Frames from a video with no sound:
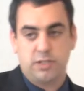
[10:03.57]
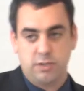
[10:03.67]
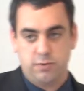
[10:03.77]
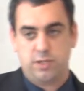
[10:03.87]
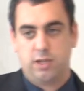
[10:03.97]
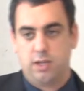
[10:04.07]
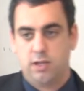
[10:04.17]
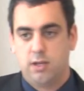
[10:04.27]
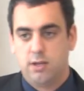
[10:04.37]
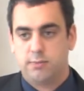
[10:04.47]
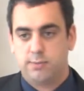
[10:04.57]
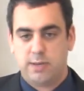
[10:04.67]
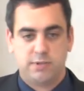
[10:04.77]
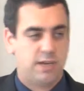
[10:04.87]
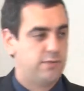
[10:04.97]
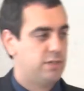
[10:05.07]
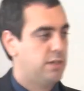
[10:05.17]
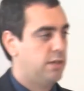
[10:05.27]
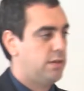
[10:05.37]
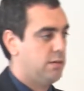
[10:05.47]
with using it, but maybe haven't
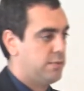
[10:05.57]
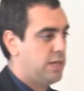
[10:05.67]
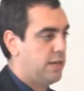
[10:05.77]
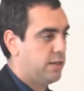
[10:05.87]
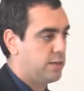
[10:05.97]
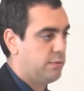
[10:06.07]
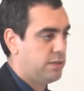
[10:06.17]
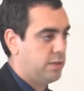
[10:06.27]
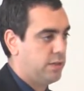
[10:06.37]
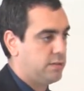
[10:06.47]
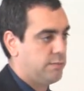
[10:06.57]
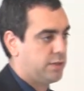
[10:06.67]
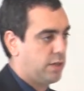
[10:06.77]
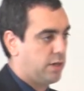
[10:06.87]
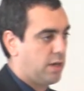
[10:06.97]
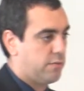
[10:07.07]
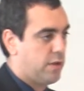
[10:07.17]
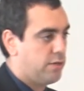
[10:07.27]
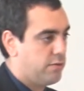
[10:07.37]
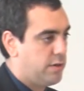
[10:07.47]
seen the theorem stated explicitly. So I'm just going to kind of
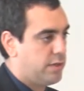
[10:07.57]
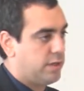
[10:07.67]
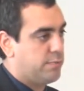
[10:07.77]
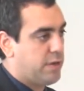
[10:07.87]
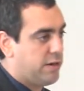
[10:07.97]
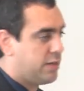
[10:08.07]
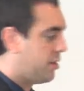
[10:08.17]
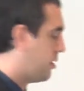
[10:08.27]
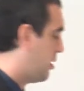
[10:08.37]
run through it, then compare it to the